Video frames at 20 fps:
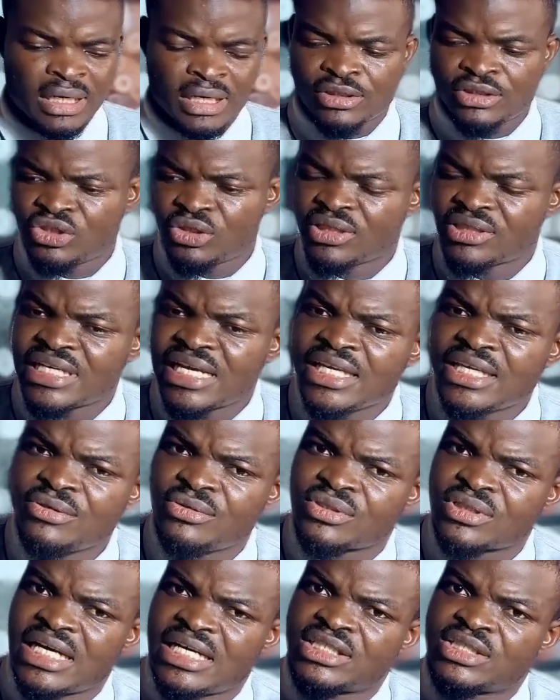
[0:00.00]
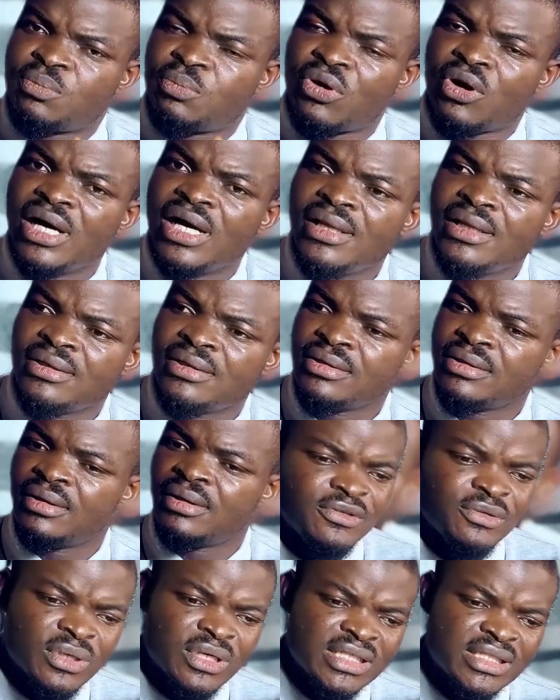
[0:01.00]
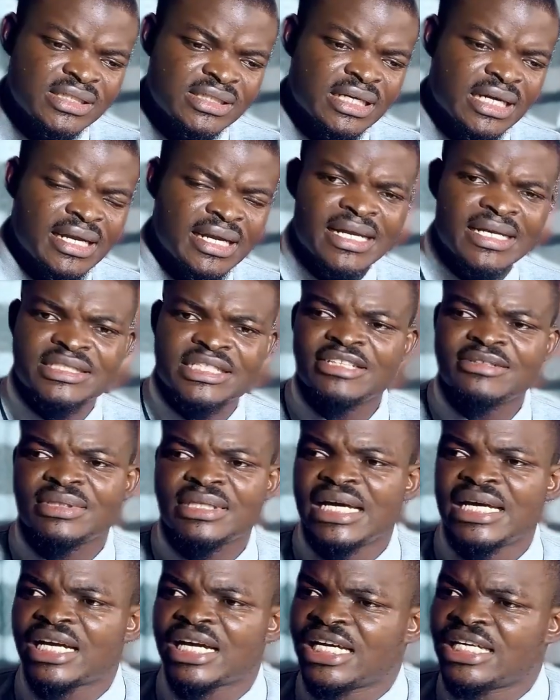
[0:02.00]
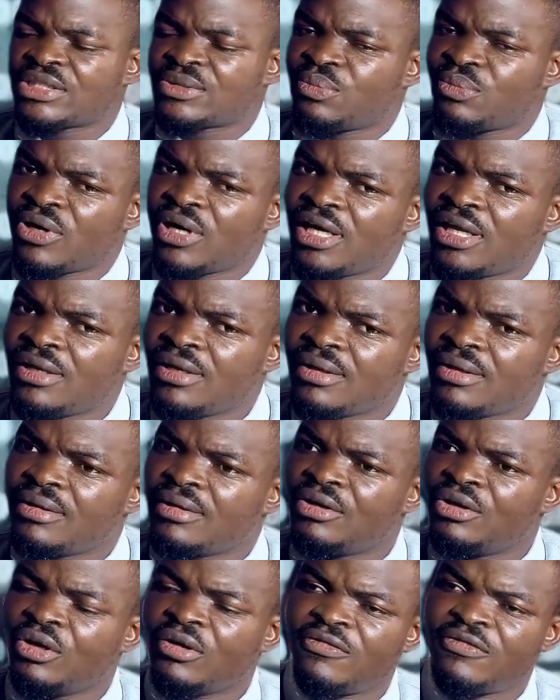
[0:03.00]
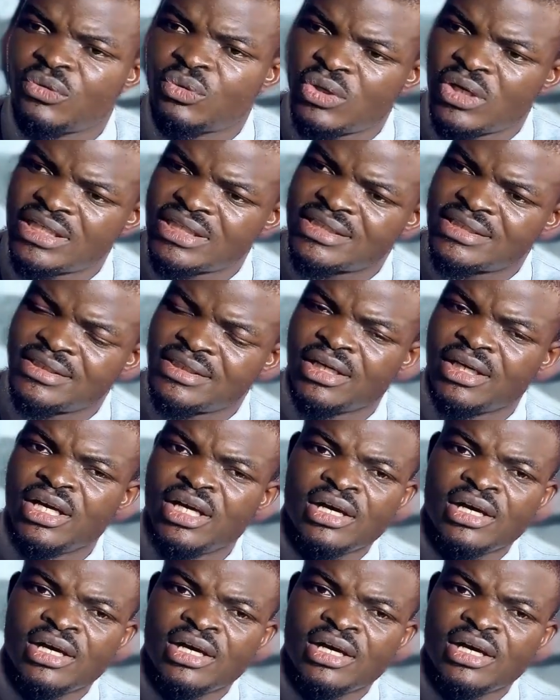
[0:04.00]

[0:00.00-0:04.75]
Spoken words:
Short circuit can spoil high frequency, and at the same time can spoil low frequency.